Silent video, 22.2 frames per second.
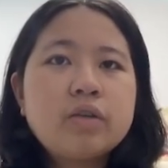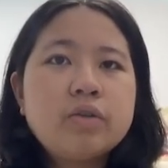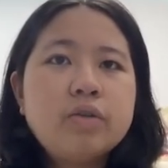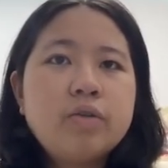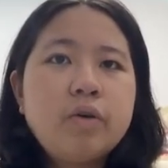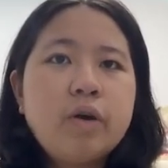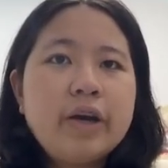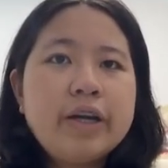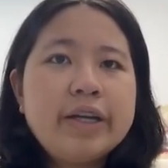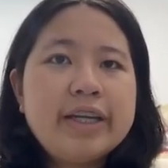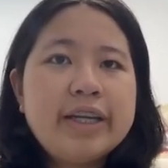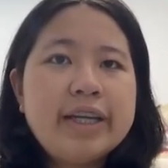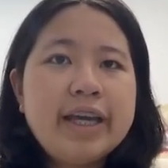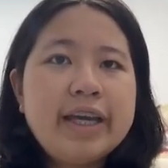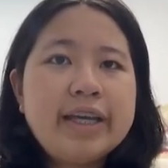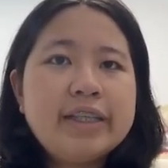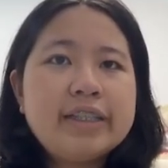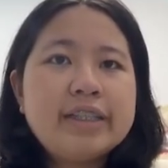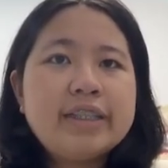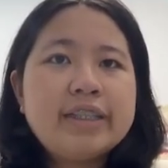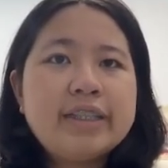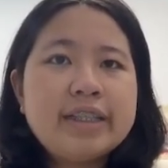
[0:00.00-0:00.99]

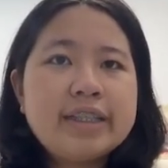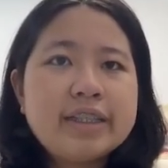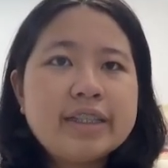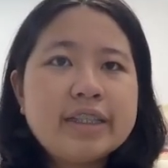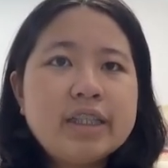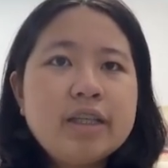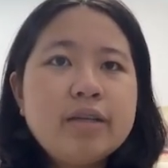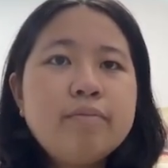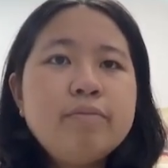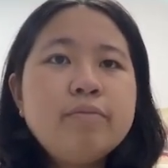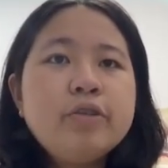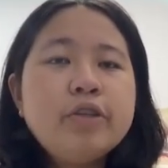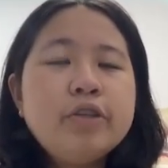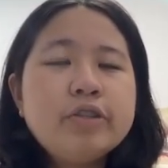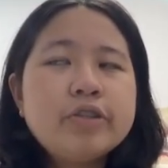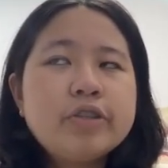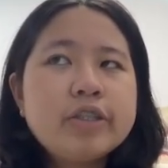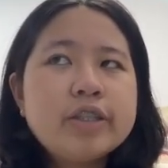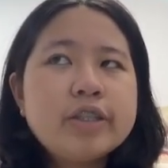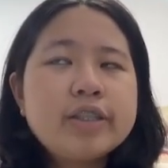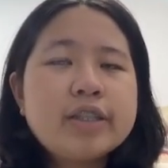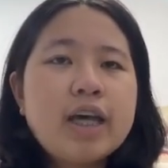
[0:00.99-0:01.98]
coordinate system
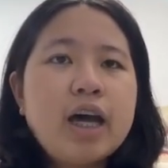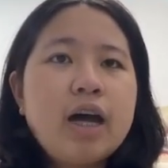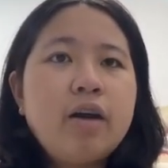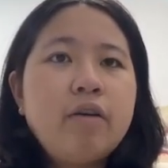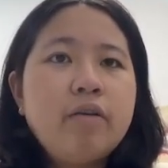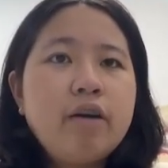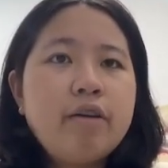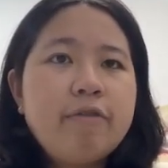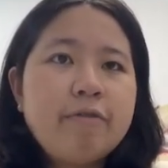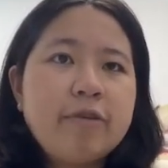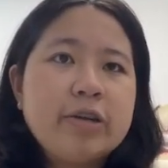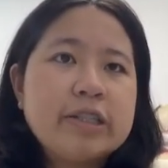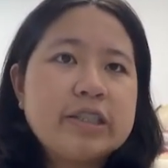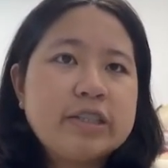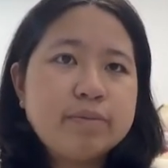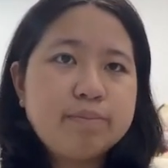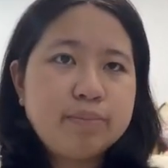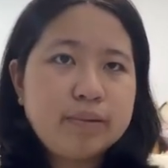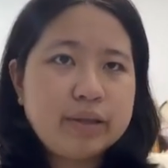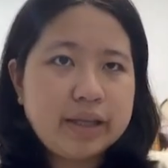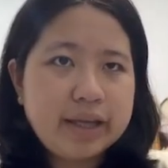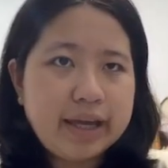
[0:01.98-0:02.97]
uses a reference
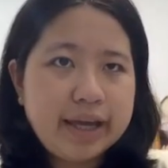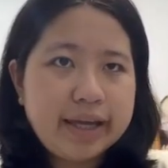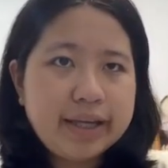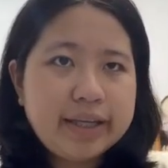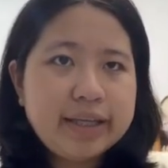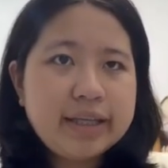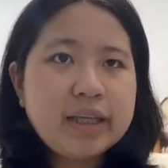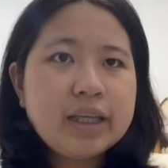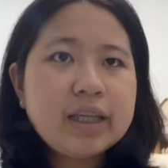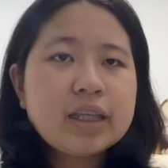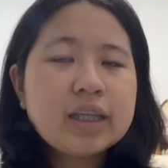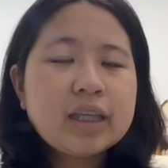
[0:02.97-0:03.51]
plane,